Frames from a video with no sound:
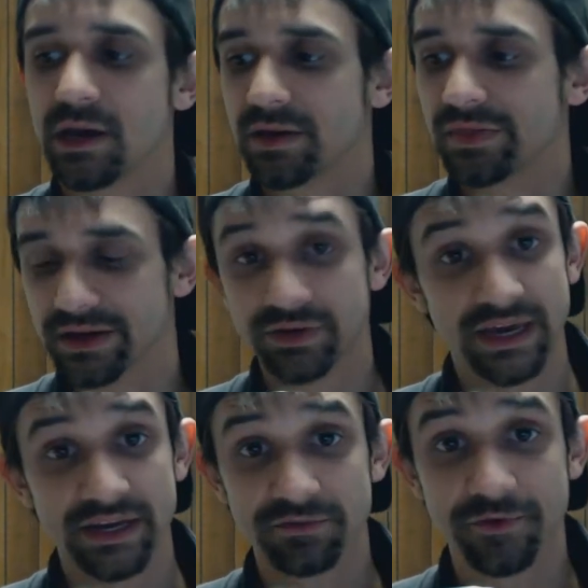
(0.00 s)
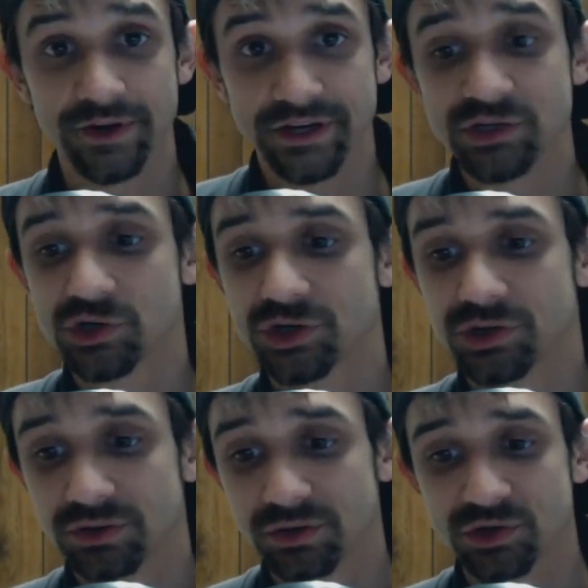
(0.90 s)
then getting footage
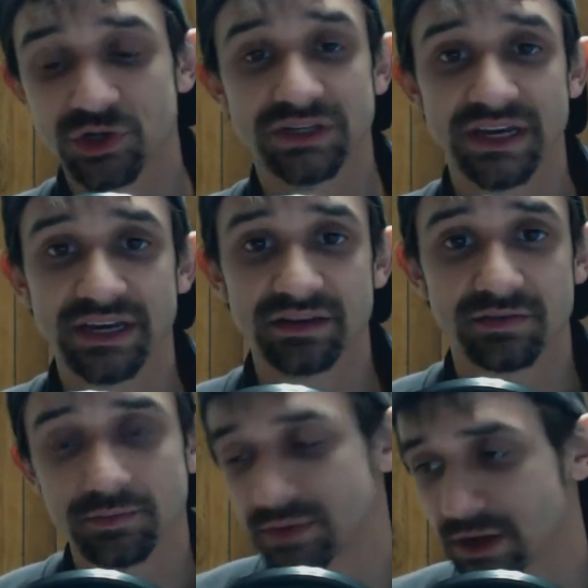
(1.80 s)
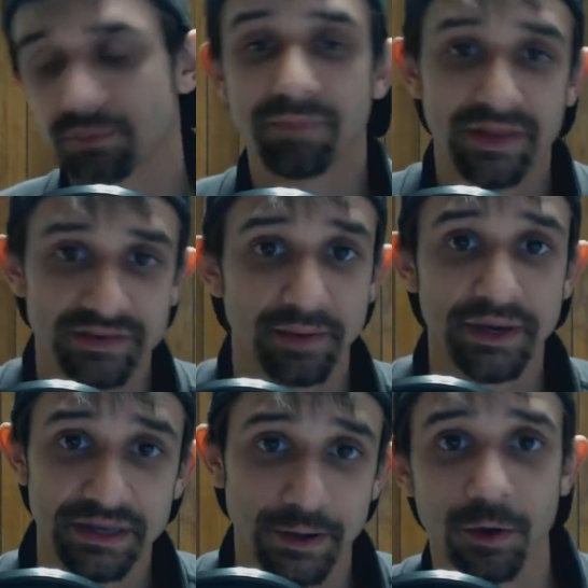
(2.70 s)
usually takes, by the time I
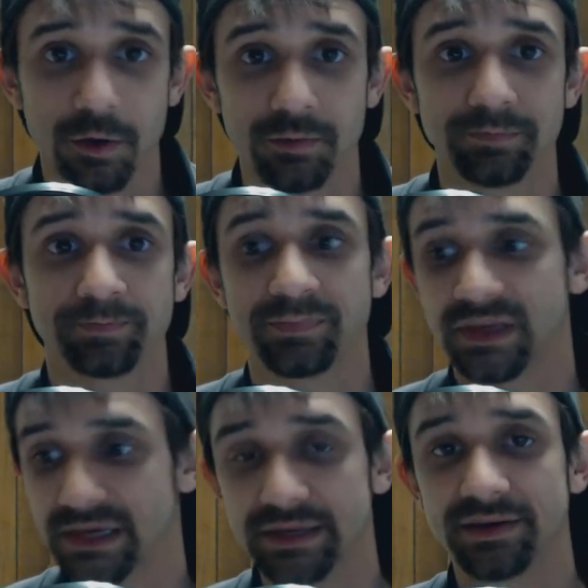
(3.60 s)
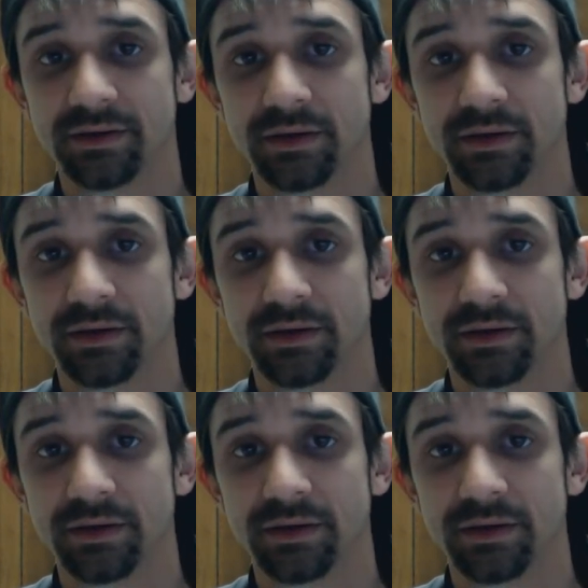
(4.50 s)
get home, eat,